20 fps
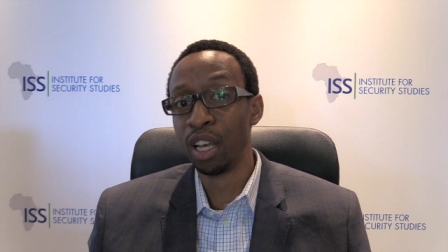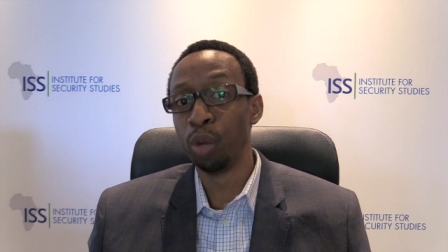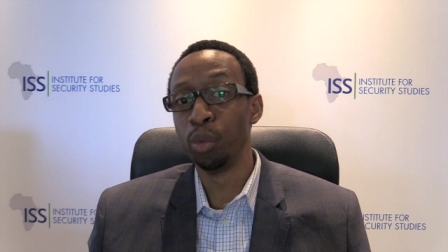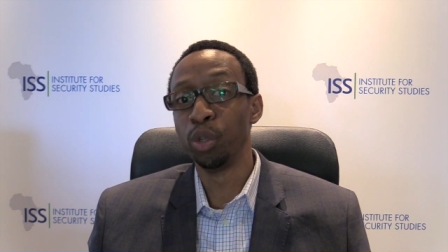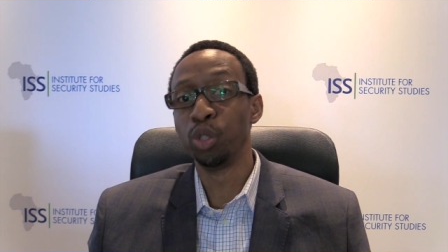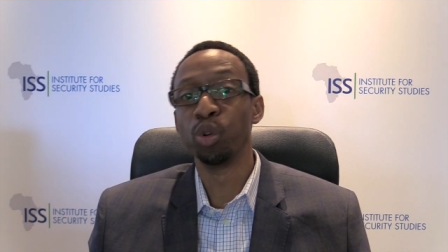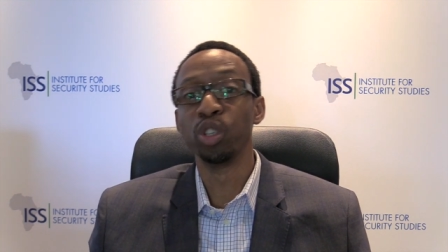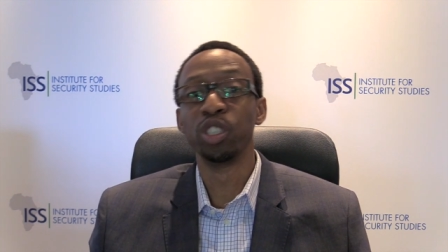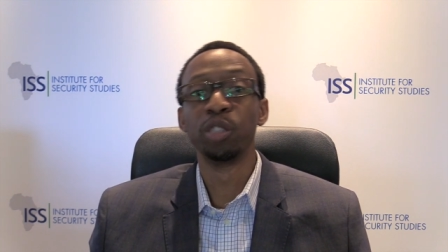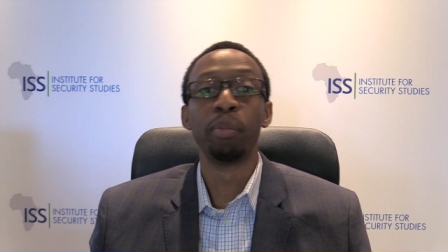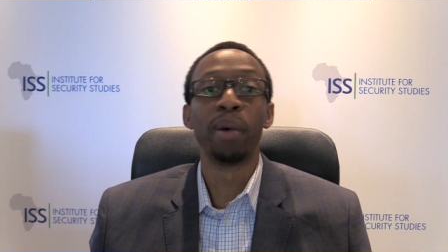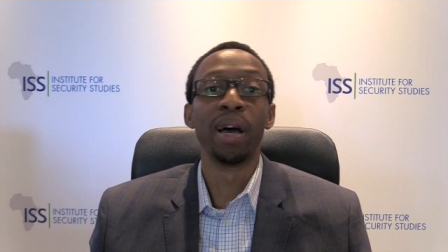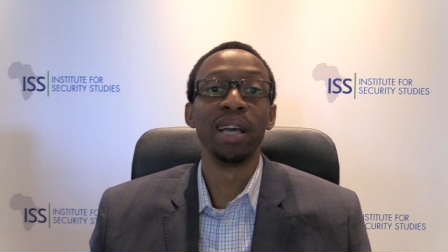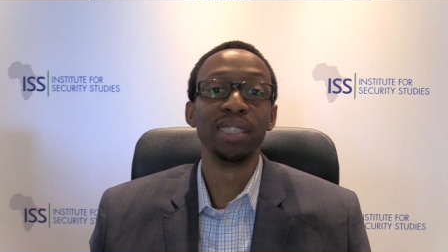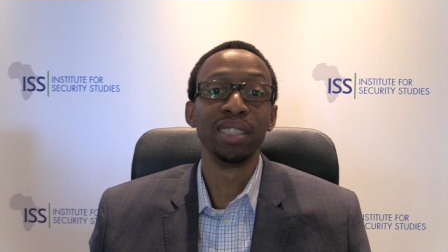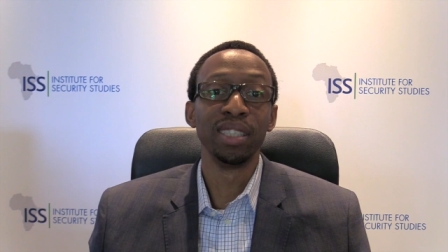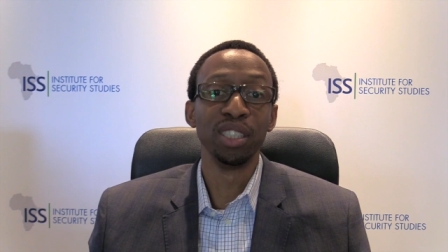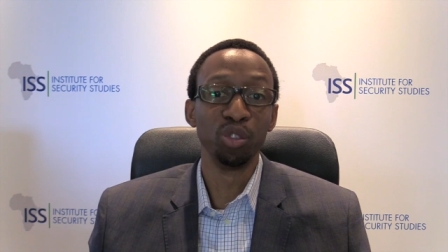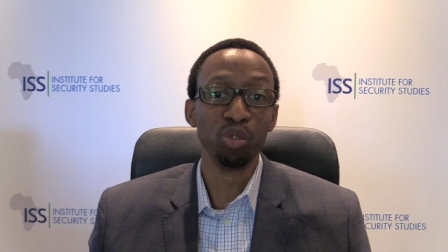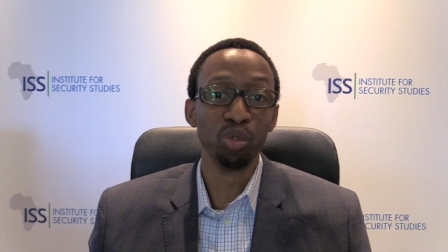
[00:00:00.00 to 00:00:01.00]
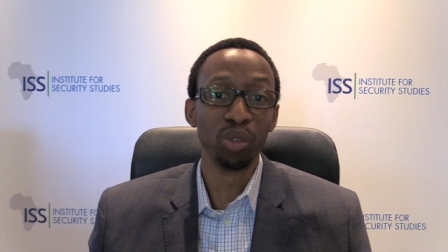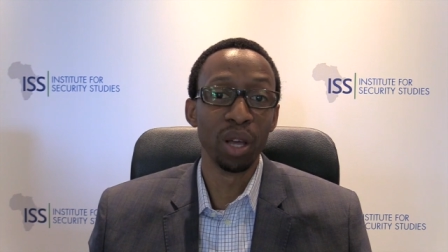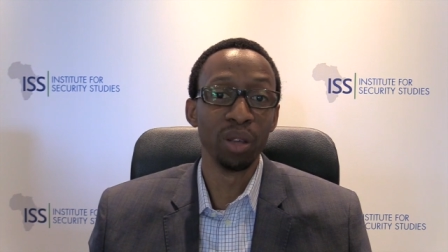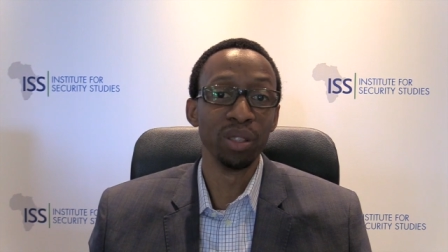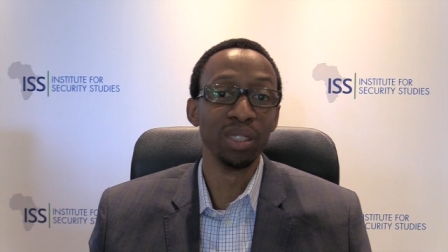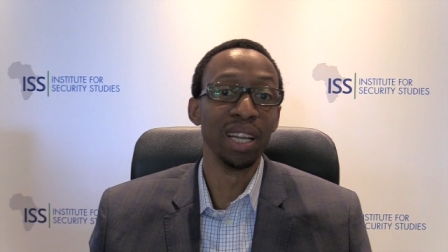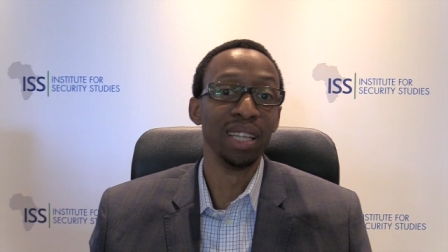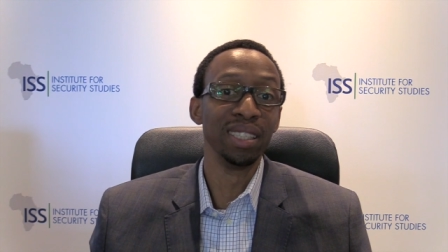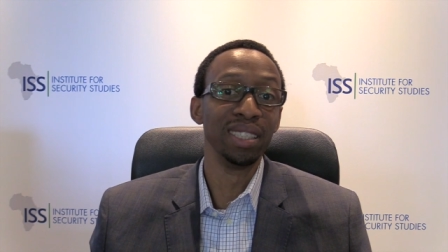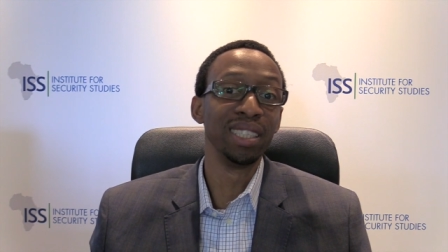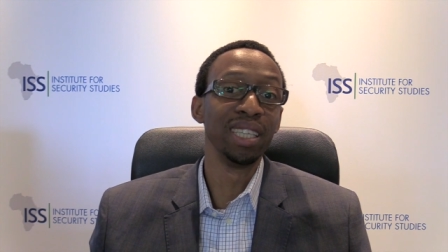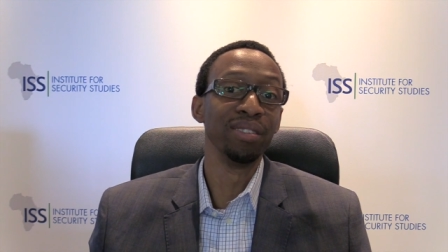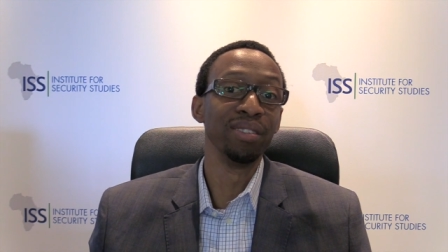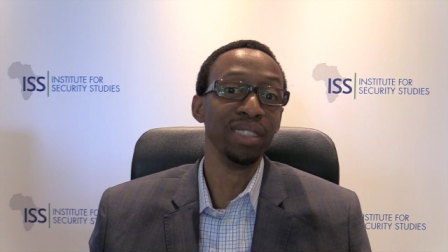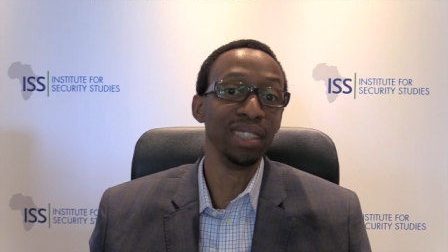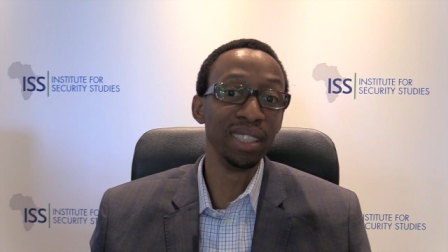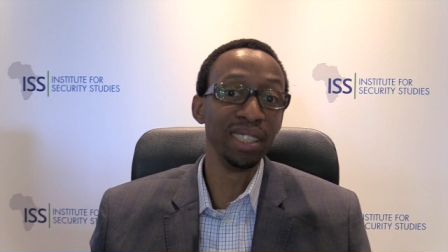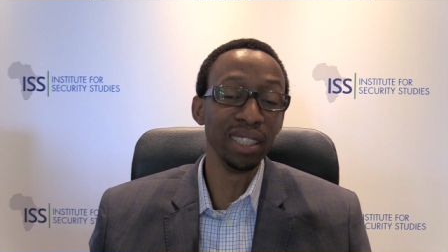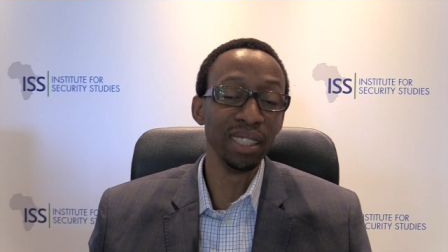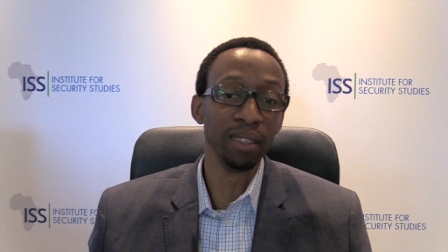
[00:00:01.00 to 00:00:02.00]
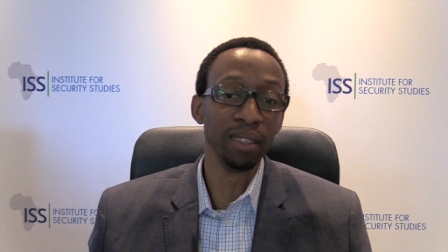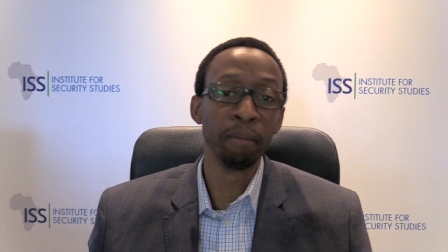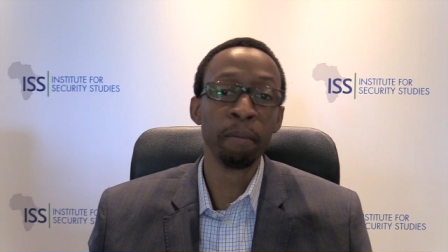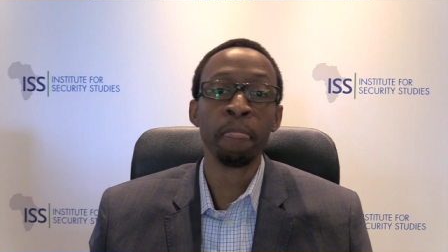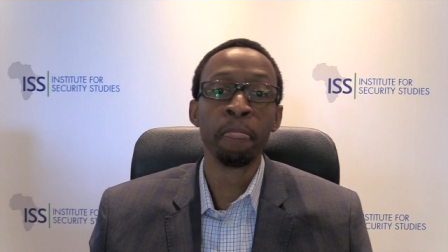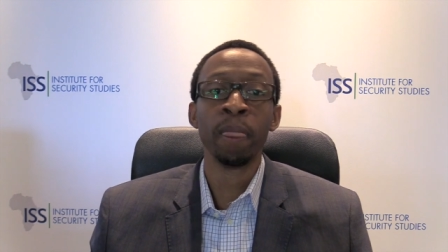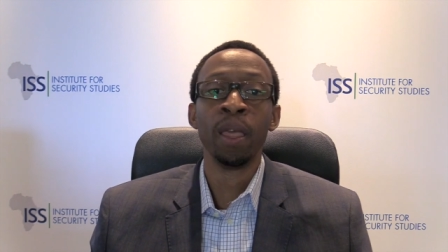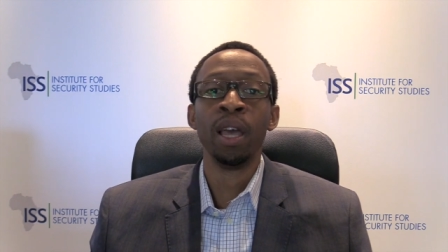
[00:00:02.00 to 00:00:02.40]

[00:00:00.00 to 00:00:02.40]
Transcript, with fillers: which was passed in 2017.